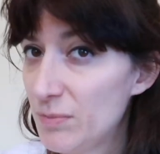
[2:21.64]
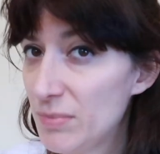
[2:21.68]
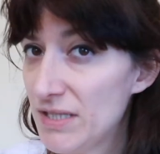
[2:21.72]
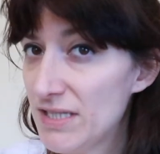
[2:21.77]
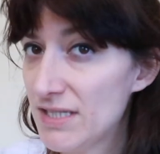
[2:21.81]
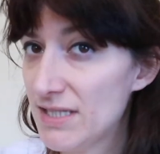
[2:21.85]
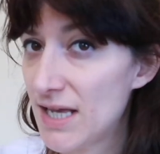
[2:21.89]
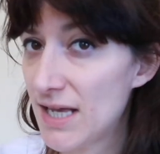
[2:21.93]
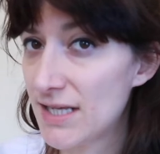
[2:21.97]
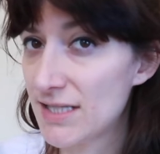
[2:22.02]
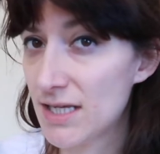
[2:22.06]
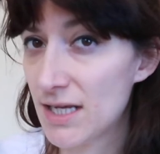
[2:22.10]
been
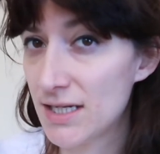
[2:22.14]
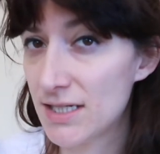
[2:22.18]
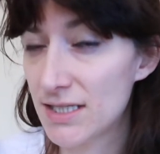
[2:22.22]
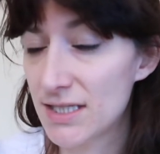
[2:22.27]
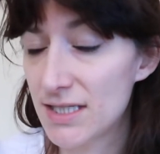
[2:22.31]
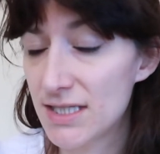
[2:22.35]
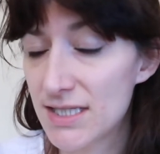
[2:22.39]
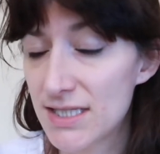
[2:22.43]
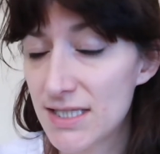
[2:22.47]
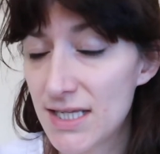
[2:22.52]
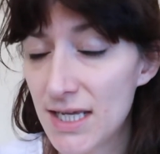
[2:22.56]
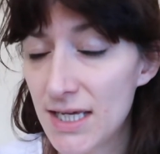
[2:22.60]
sat under
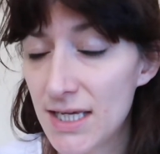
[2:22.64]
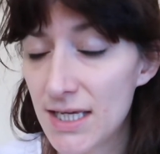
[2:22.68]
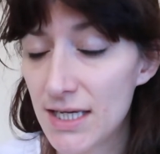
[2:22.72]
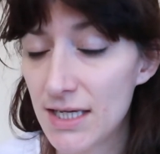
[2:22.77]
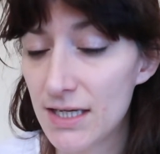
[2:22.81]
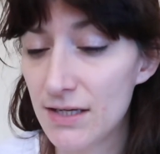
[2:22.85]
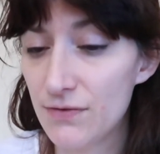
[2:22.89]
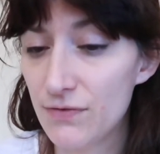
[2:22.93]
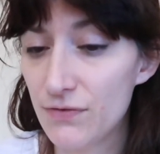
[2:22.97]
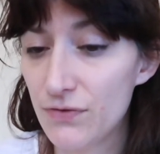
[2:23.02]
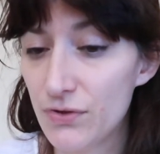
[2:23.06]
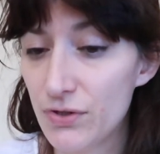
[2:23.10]
the
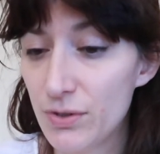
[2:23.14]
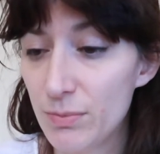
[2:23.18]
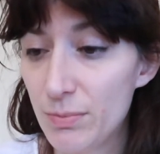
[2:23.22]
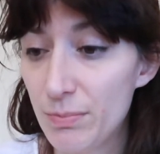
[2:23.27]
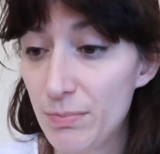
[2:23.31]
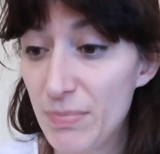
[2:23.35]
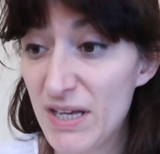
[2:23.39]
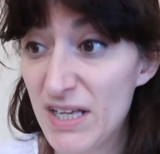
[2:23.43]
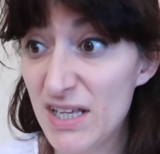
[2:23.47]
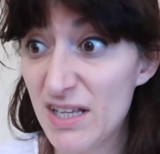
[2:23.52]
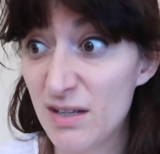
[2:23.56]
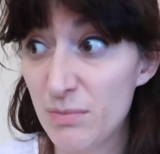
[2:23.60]
sink for the
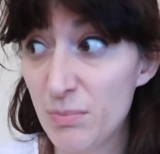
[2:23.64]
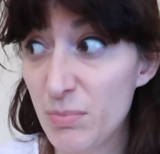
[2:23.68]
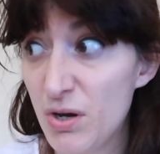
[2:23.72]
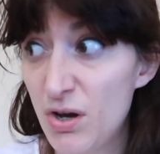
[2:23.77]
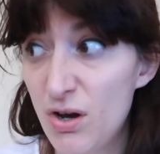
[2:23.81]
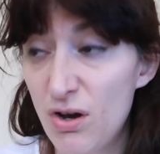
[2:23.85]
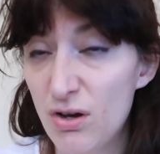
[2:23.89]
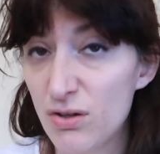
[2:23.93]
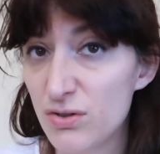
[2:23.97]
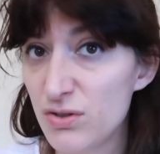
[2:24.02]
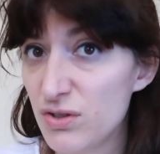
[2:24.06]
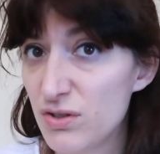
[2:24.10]
better
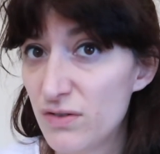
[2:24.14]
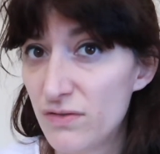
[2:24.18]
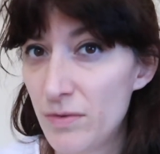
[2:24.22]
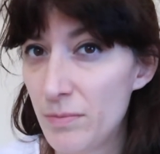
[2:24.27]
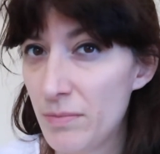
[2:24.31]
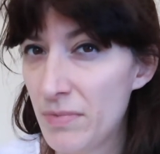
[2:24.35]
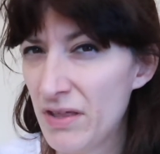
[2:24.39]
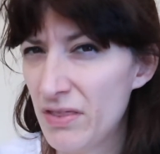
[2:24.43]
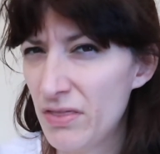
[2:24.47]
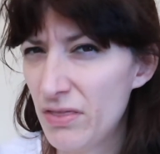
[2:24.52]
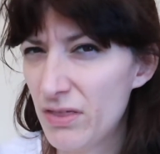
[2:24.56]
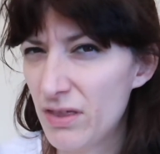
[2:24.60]
part of a
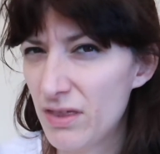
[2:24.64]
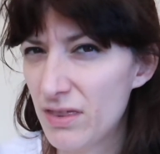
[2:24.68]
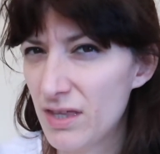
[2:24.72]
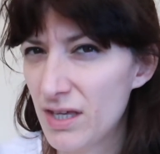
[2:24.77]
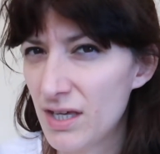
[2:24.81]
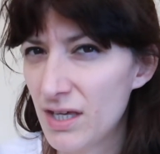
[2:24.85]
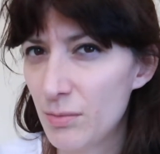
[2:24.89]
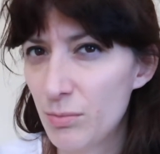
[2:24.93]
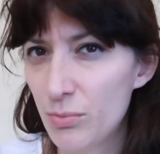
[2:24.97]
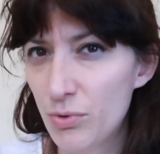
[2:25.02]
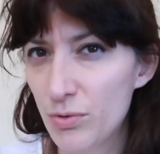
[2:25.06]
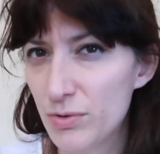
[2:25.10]
month, I
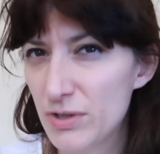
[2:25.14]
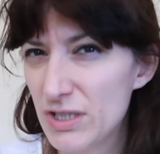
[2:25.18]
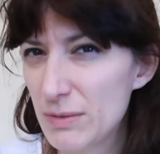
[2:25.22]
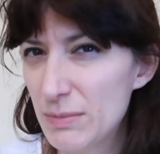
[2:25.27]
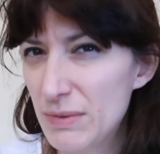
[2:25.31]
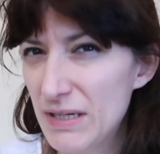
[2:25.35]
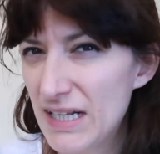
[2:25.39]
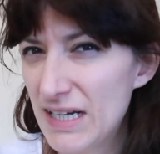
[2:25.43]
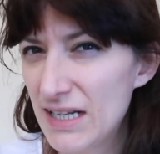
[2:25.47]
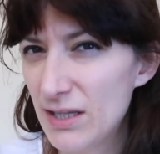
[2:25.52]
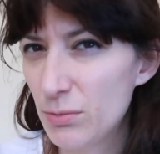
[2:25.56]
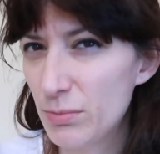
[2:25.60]
think,
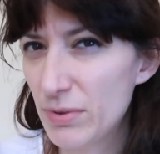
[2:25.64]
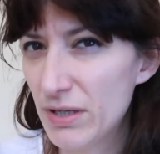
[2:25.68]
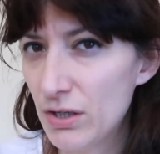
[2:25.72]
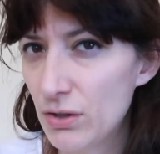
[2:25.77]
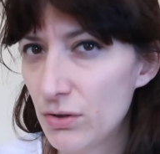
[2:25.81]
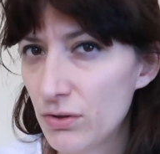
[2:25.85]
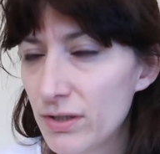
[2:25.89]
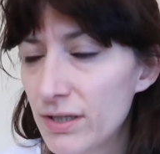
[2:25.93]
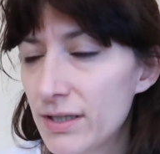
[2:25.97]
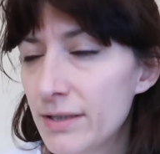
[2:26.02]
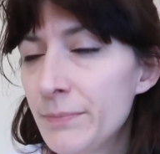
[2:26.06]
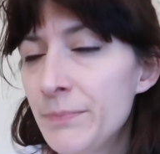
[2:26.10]
possibly a little bit
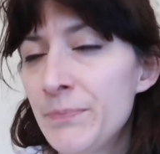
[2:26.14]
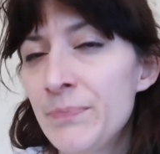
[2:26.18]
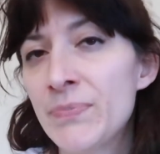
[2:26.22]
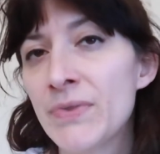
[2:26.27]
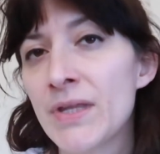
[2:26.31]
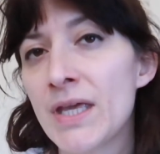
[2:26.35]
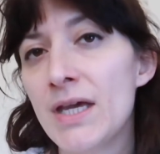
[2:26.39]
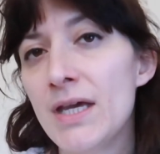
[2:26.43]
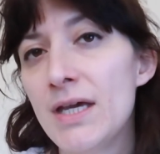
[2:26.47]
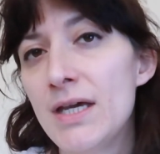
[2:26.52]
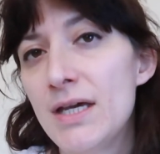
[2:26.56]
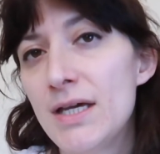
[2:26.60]
longer.
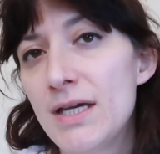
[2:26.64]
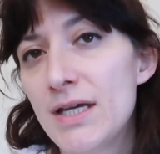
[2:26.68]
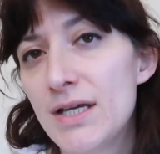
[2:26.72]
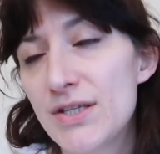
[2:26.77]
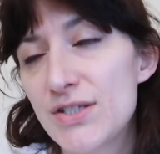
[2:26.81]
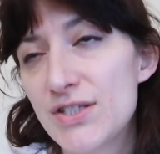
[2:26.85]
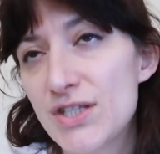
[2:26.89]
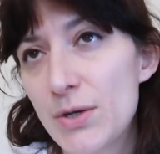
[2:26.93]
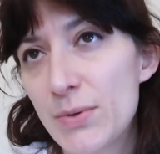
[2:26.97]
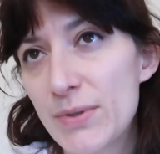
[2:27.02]
So